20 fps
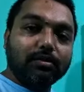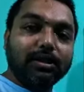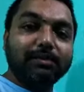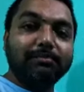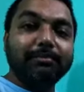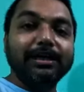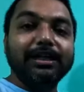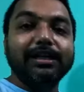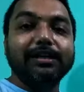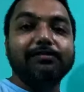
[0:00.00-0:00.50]

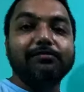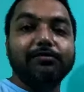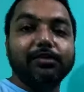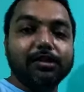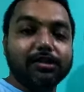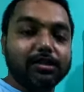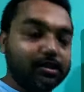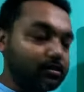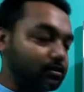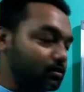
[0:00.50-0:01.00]
limited
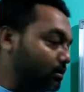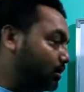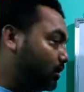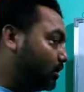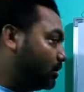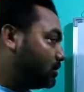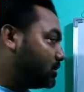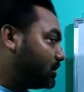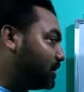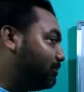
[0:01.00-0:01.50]

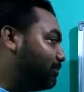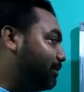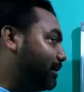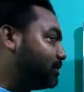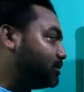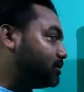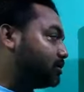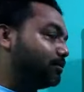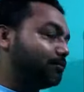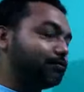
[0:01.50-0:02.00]
regions. Some
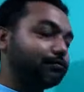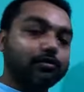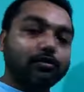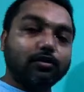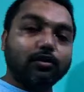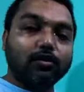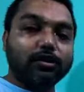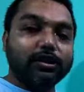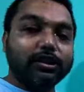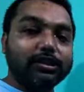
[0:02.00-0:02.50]
parts
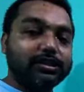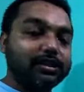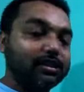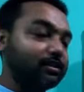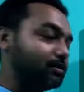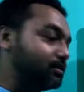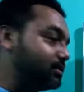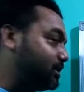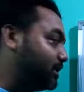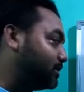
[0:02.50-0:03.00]
of
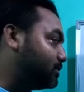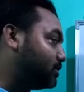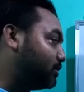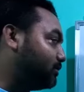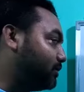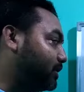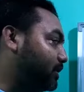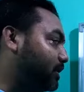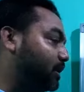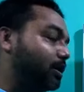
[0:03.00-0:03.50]
northeastern states
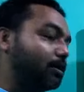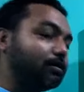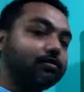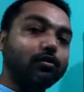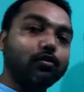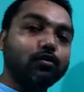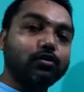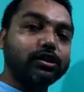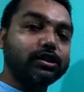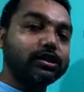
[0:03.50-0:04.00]
of
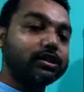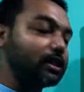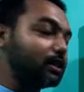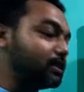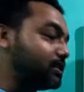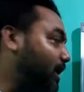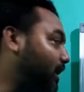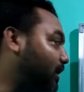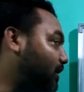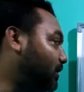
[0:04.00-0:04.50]
India,
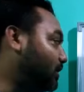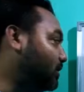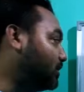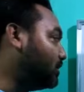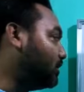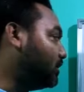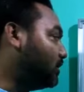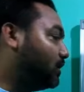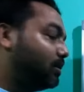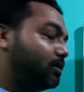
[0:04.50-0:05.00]
Orissa,
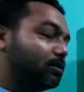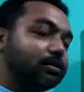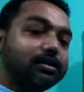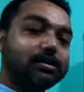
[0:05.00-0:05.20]
Jharkhand,